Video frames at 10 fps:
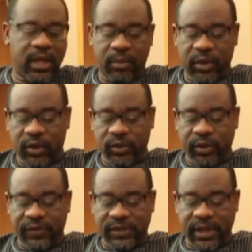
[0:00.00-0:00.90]
Because we've
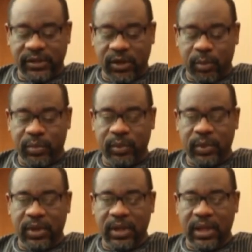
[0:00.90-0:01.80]
set up
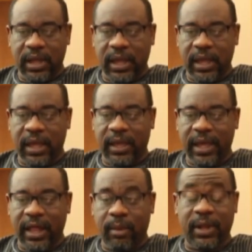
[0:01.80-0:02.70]
a
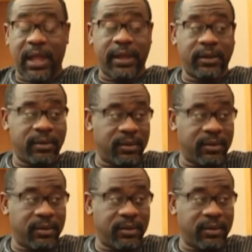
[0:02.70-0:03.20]
helpline,